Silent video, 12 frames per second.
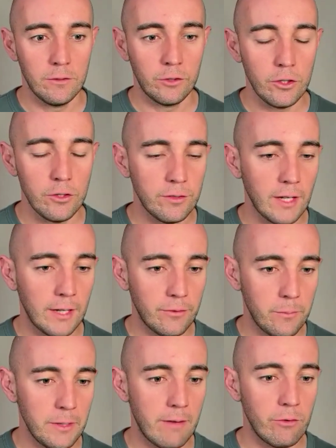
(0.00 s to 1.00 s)
So you start
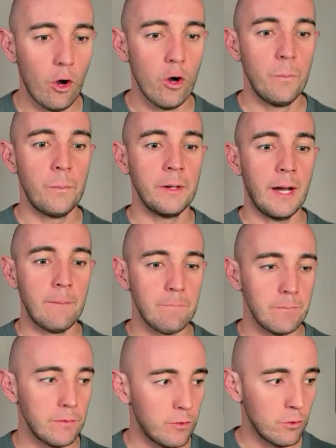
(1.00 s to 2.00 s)
to be able to open
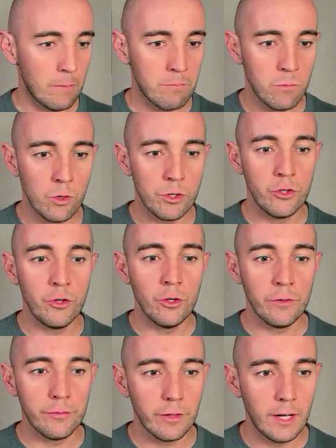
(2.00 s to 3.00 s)
up to a more
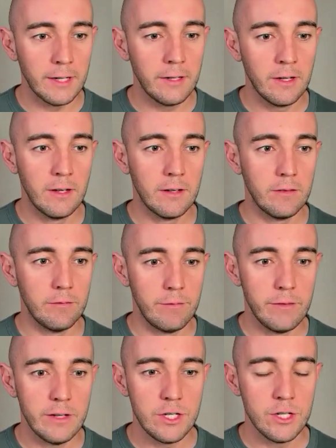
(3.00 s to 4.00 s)
unified
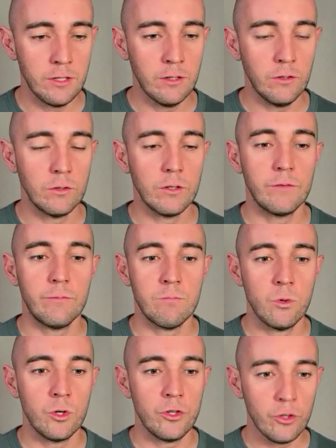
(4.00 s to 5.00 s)
vision, or a
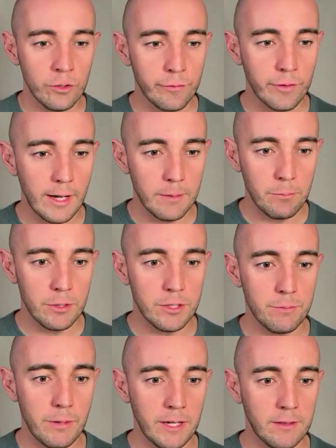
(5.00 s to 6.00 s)
more unified
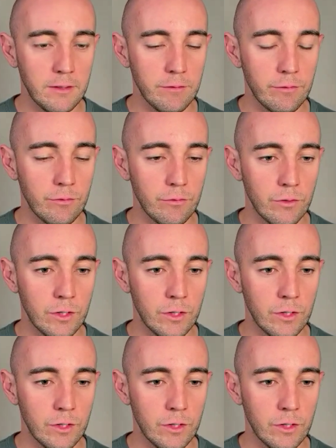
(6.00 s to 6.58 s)
perspective